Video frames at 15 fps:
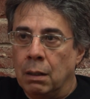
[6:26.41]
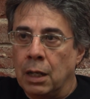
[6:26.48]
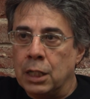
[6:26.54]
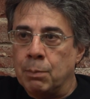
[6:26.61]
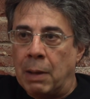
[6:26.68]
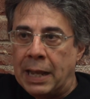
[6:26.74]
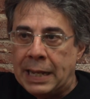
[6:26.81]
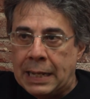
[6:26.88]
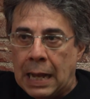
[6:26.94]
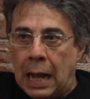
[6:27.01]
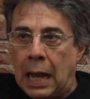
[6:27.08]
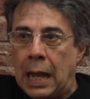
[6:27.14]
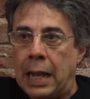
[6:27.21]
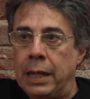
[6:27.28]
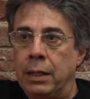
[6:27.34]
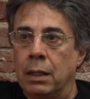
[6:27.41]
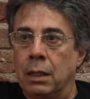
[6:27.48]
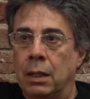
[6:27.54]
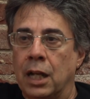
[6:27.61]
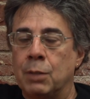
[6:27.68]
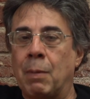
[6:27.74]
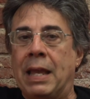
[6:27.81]
as my guide,
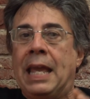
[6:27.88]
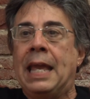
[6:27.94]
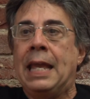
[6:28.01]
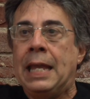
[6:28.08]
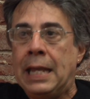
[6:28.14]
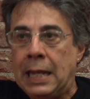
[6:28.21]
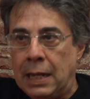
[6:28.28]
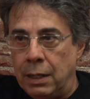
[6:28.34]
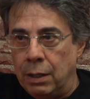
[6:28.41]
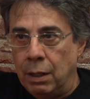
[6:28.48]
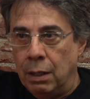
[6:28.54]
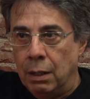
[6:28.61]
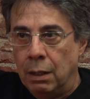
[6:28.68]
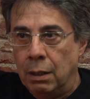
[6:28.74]
as my aid